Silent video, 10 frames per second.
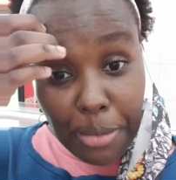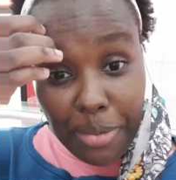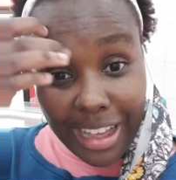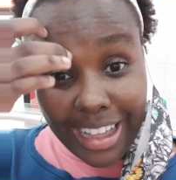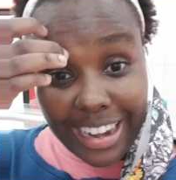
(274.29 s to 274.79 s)

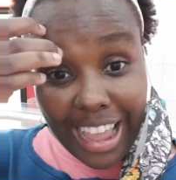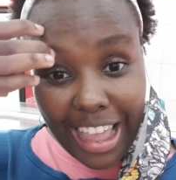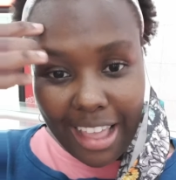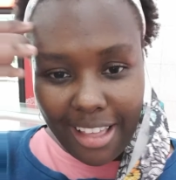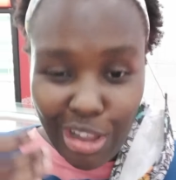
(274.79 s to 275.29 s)
But
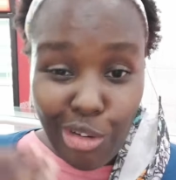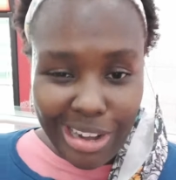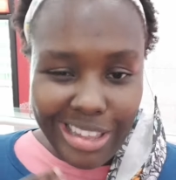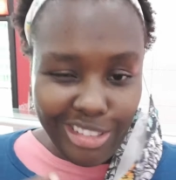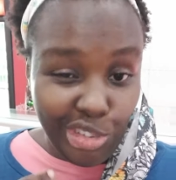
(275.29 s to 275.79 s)
hey, you can
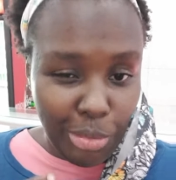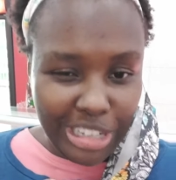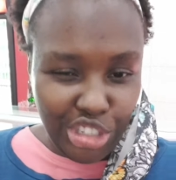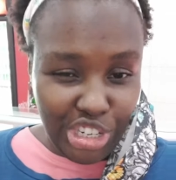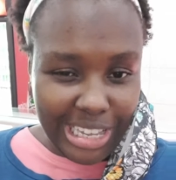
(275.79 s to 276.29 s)
only eat so
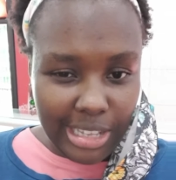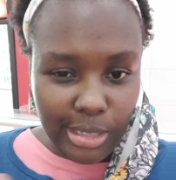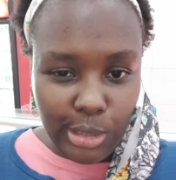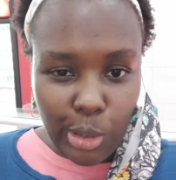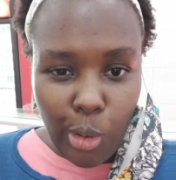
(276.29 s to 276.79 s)
much
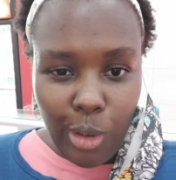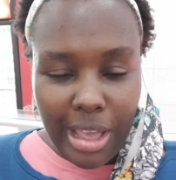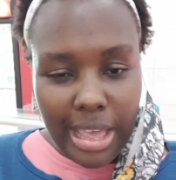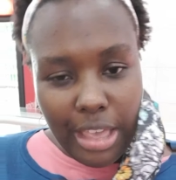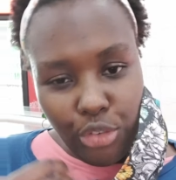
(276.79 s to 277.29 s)
chicken, so
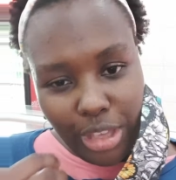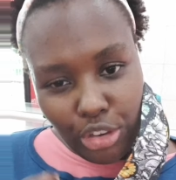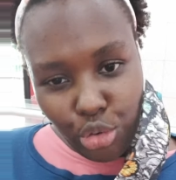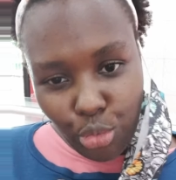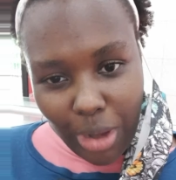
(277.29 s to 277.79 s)
if you
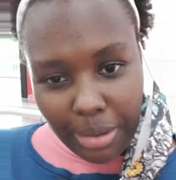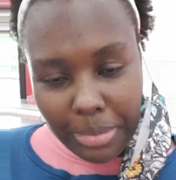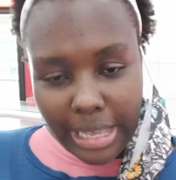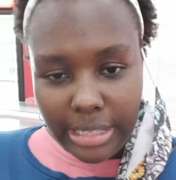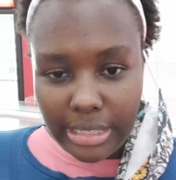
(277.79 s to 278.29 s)
can do red
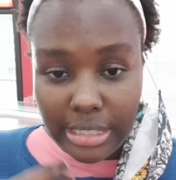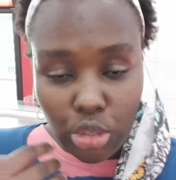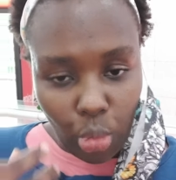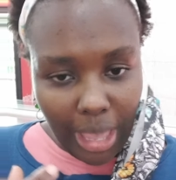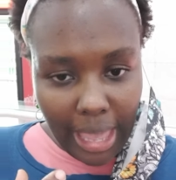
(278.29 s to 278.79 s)
meat,
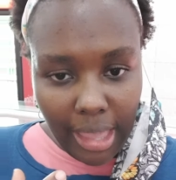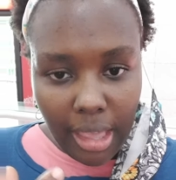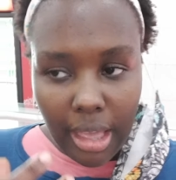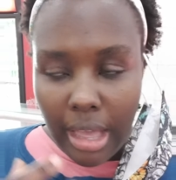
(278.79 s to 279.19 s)
it's okay.